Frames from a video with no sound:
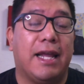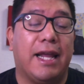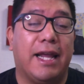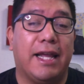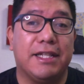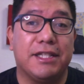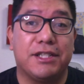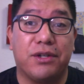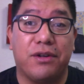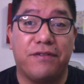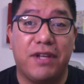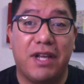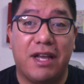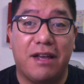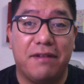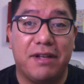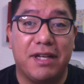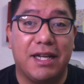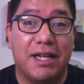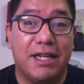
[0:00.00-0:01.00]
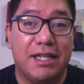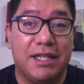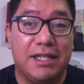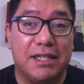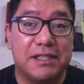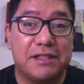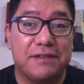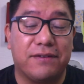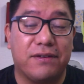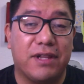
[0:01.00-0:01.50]
And so if you have any
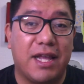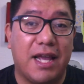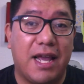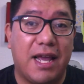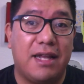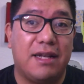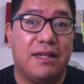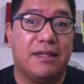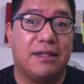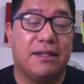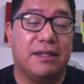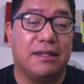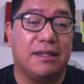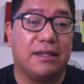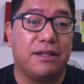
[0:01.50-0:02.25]
ideas for that,